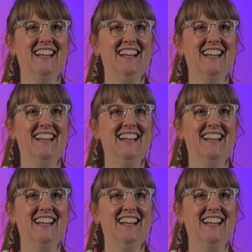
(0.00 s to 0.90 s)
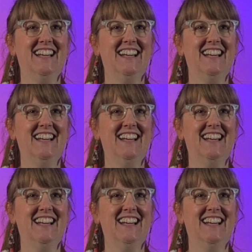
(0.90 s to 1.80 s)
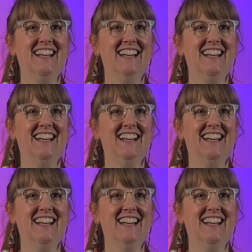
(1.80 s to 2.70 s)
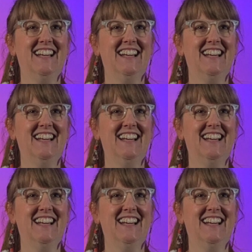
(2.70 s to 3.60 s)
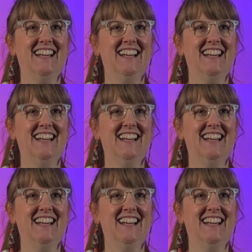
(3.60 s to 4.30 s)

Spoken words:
(no lip movement)